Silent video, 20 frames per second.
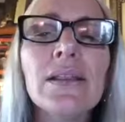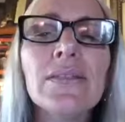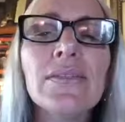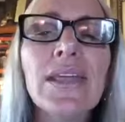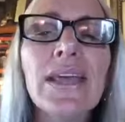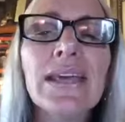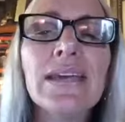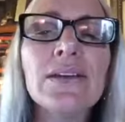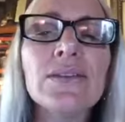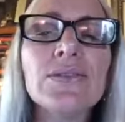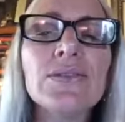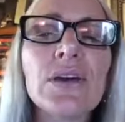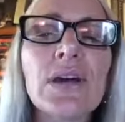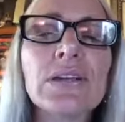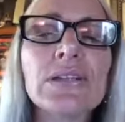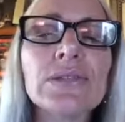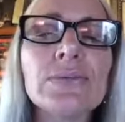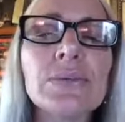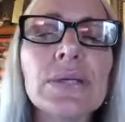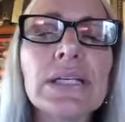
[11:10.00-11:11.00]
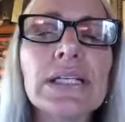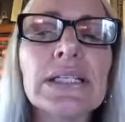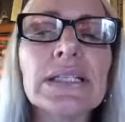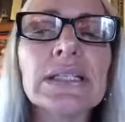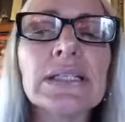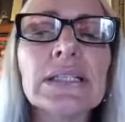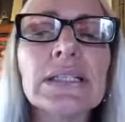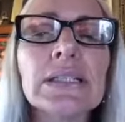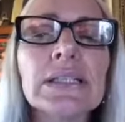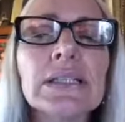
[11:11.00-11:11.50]
Thank you, Joshua.
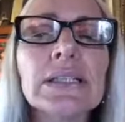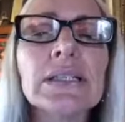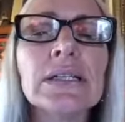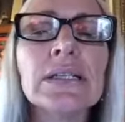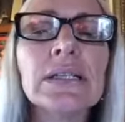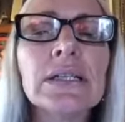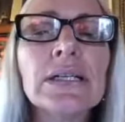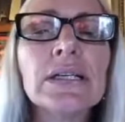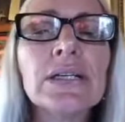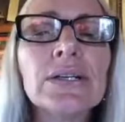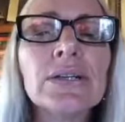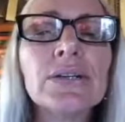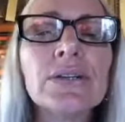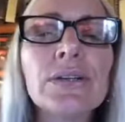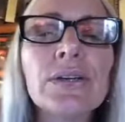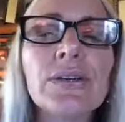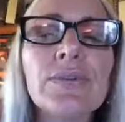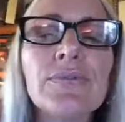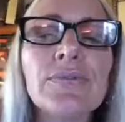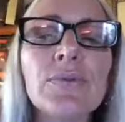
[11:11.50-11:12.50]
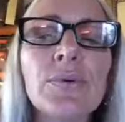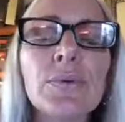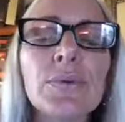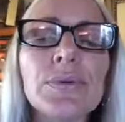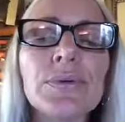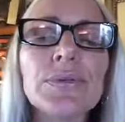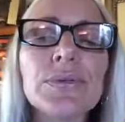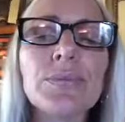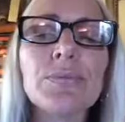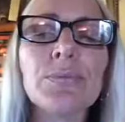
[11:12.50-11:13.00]
You're looking
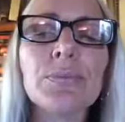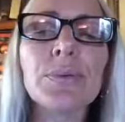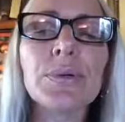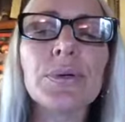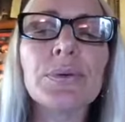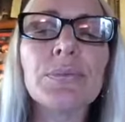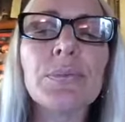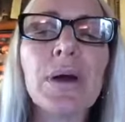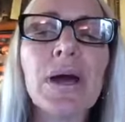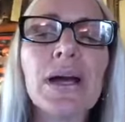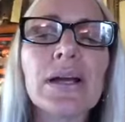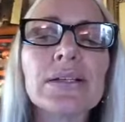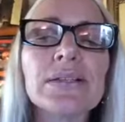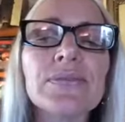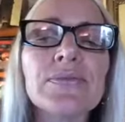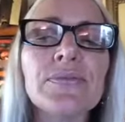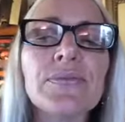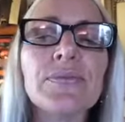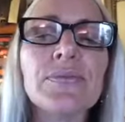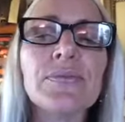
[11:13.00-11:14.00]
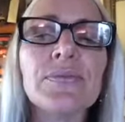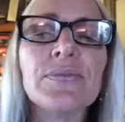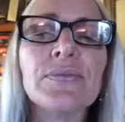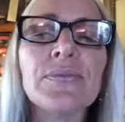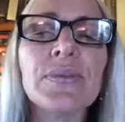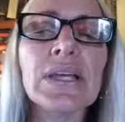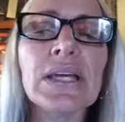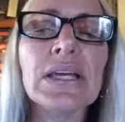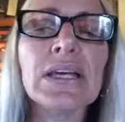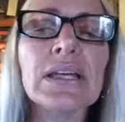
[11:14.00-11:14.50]
forward to Bird Box
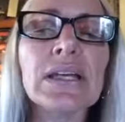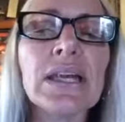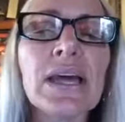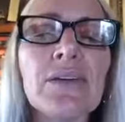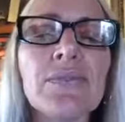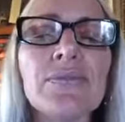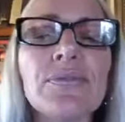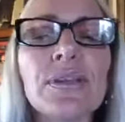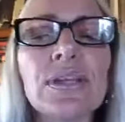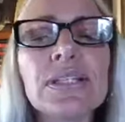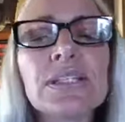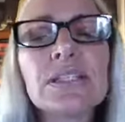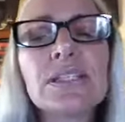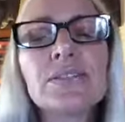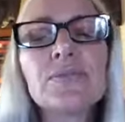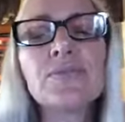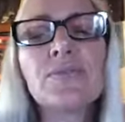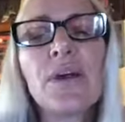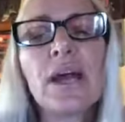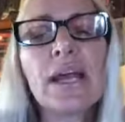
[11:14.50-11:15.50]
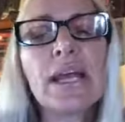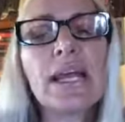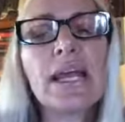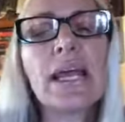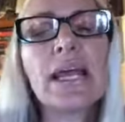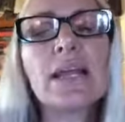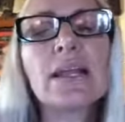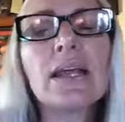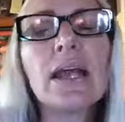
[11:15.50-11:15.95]
via Netflix this Friday.